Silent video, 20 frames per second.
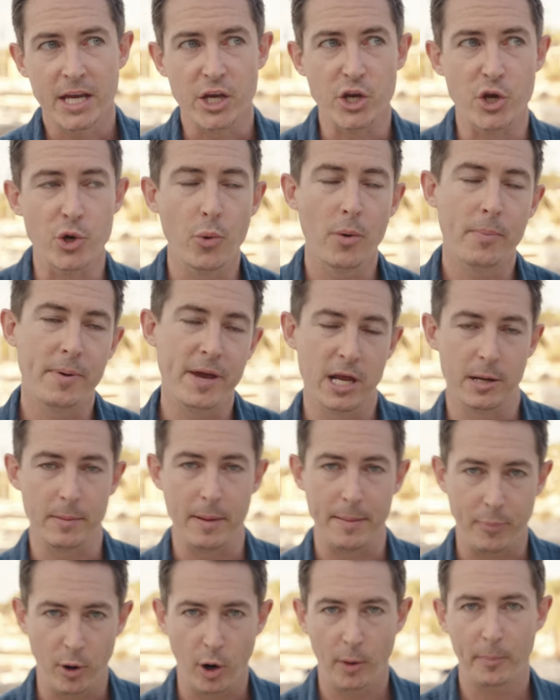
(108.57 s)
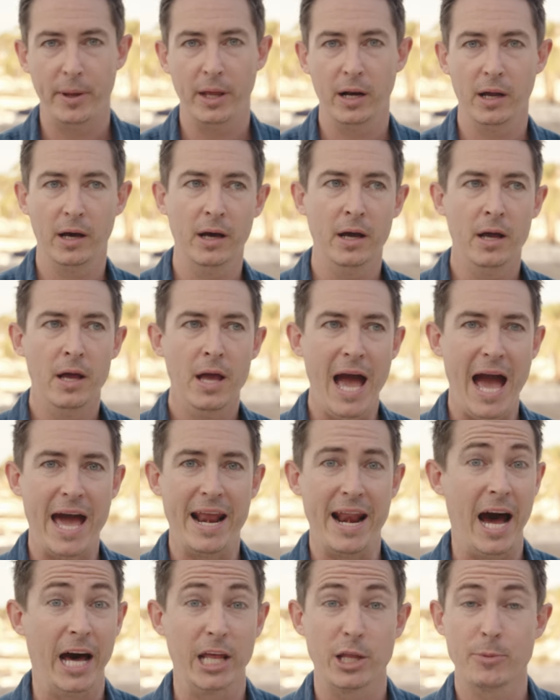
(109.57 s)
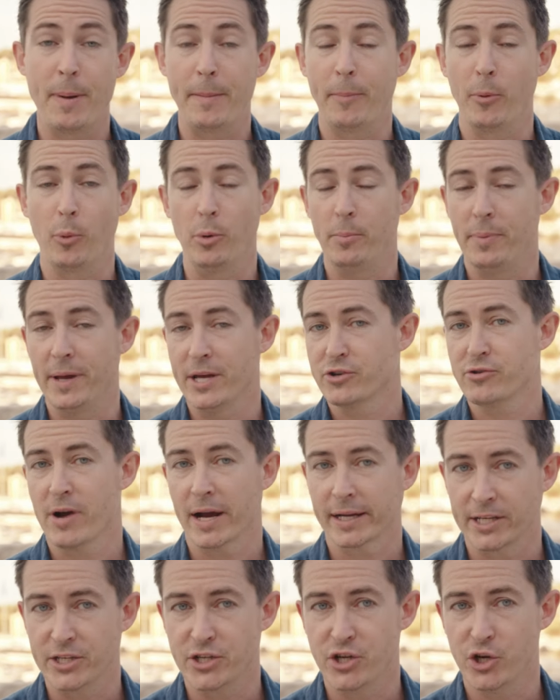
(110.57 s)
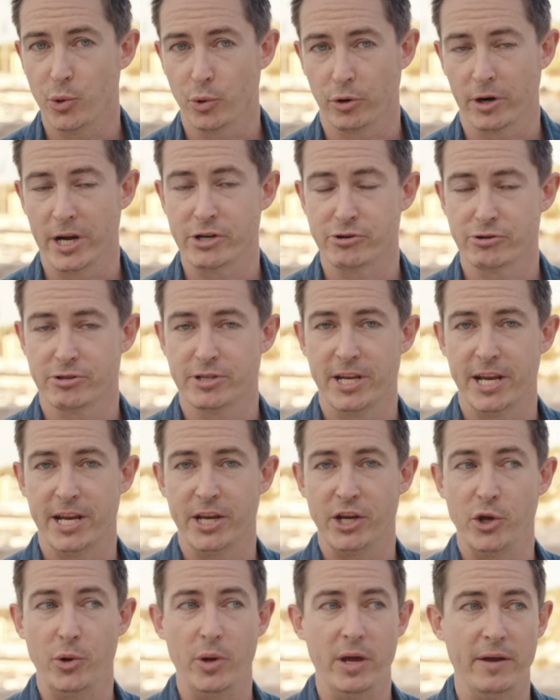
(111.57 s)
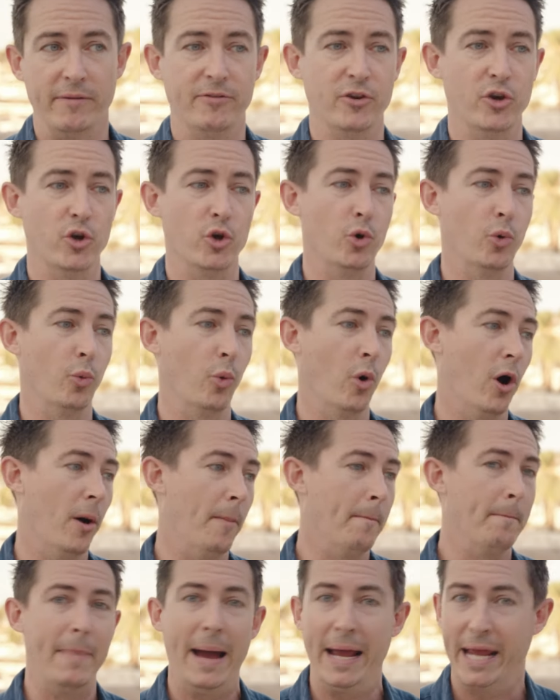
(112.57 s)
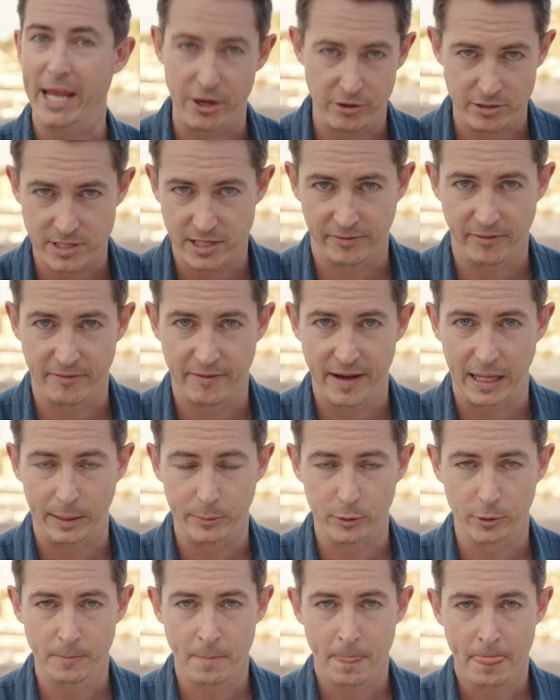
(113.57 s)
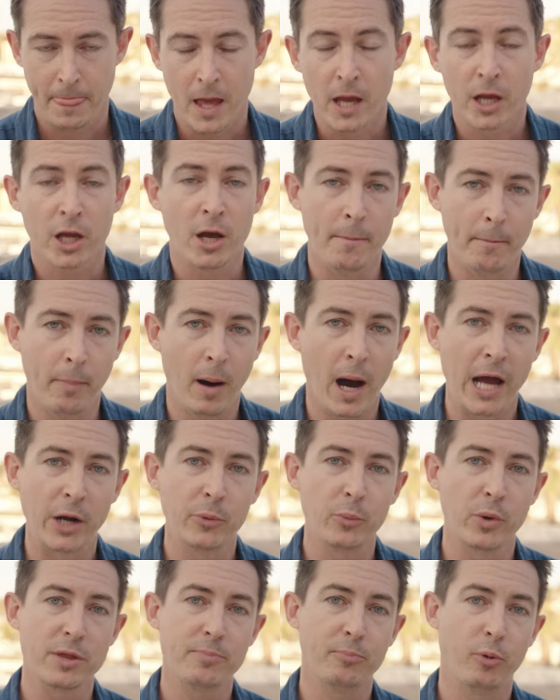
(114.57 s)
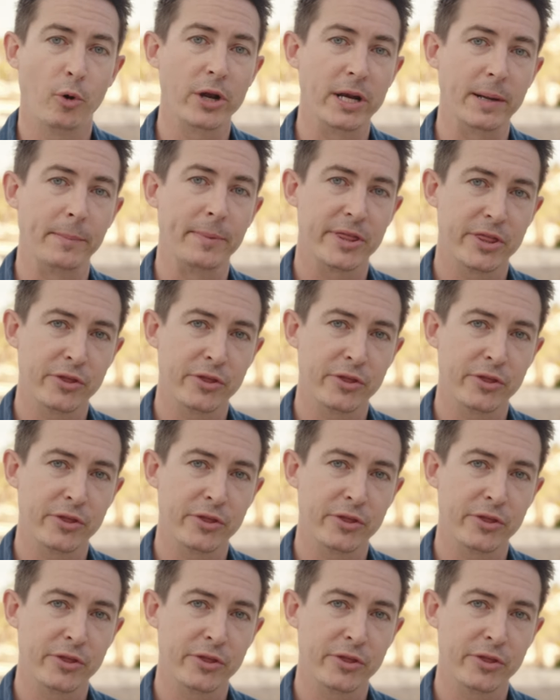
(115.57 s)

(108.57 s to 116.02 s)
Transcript: You appear to be popular, and other people would be attracted to you or interested in you if you were making yourself available. Combined with point number